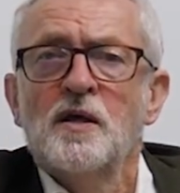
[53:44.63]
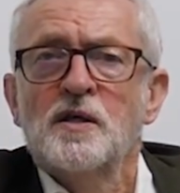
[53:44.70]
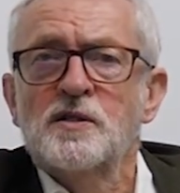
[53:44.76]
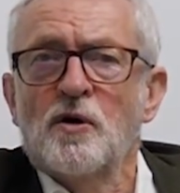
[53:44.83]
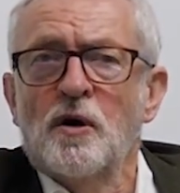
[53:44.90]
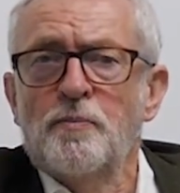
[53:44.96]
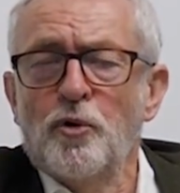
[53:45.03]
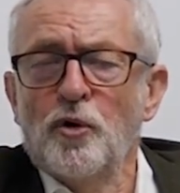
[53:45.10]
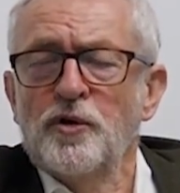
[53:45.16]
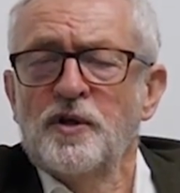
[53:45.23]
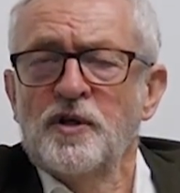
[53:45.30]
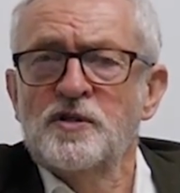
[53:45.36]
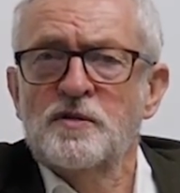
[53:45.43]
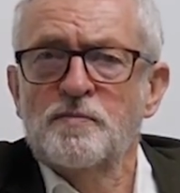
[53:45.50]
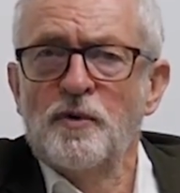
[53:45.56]
So I put
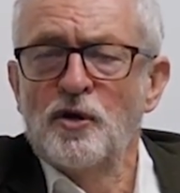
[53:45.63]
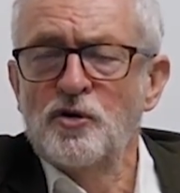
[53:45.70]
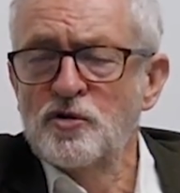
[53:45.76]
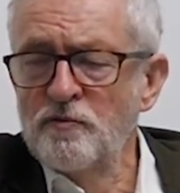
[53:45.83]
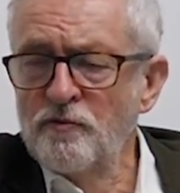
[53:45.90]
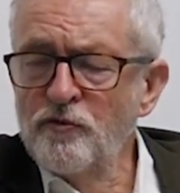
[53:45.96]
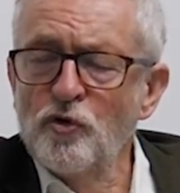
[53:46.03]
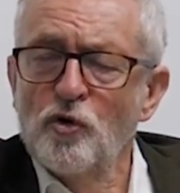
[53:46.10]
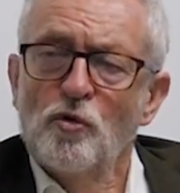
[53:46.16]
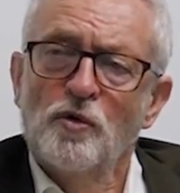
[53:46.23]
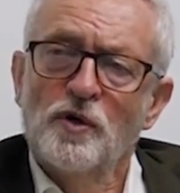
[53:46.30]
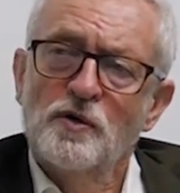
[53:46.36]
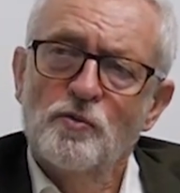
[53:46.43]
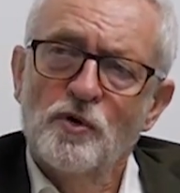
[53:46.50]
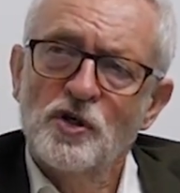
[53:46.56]
this motion
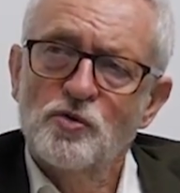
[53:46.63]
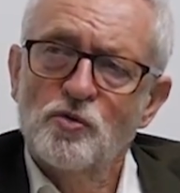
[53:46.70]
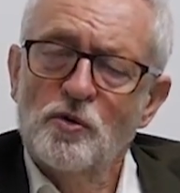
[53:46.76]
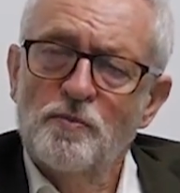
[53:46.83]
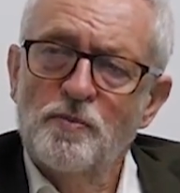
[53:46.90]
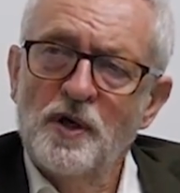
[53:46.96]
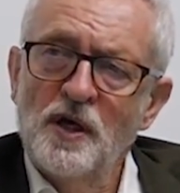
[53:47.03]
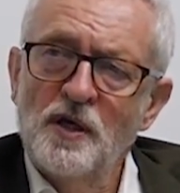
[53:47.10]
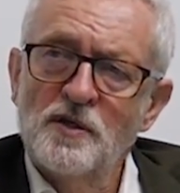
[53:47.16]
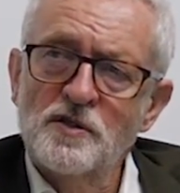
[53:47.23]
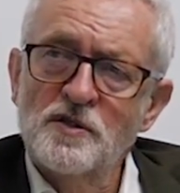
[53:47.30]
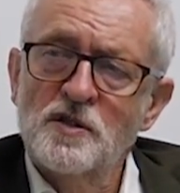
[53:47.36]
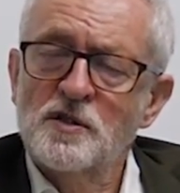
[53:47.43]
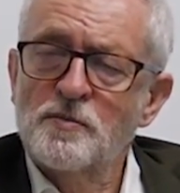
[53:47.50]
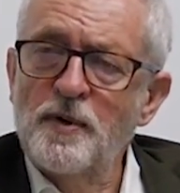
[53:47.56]
forward, which would be to
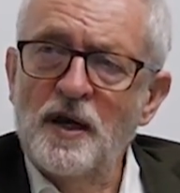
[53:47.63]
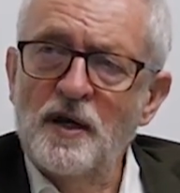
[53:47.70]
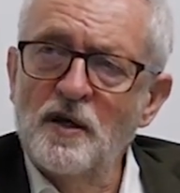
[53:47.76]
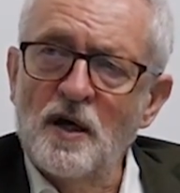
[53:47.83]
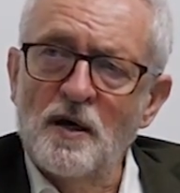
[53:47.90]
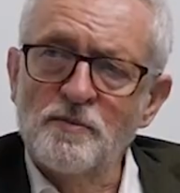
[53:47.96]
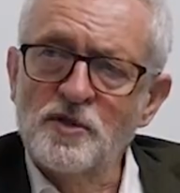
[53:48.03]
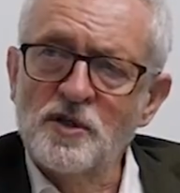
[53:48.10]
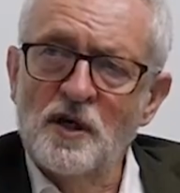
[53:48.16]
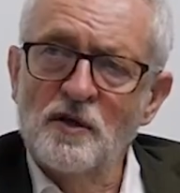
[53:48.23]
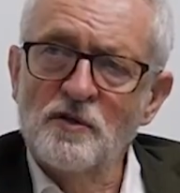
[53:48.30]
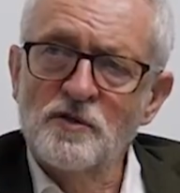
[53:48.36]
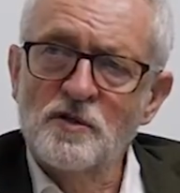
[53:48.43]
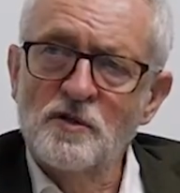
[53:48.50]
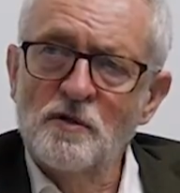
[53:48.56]
suspend arms
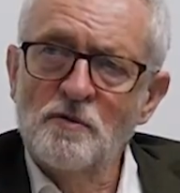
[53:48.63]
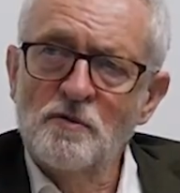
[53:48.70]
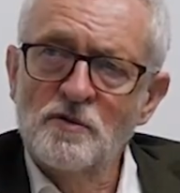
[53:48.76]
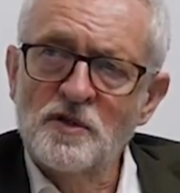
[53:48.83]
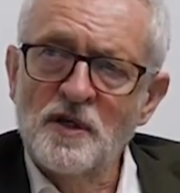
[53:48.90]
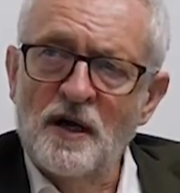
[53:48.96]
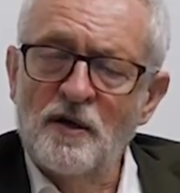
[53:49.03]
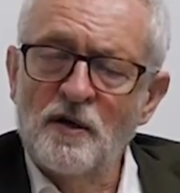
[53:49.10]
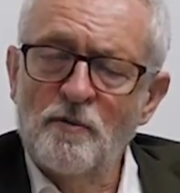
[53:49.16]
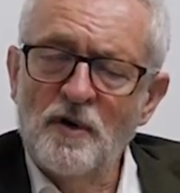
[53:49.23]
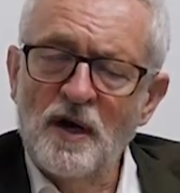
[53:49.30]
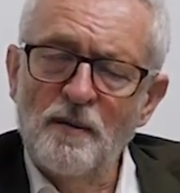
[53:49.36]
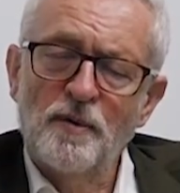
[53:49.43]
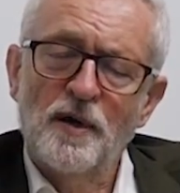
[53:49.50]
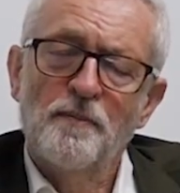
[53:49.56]
sales to Saudi
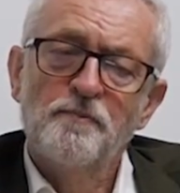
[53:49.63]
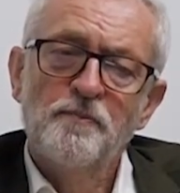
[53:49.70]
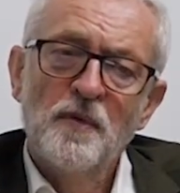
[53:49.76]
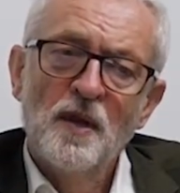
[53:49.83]
Arabia.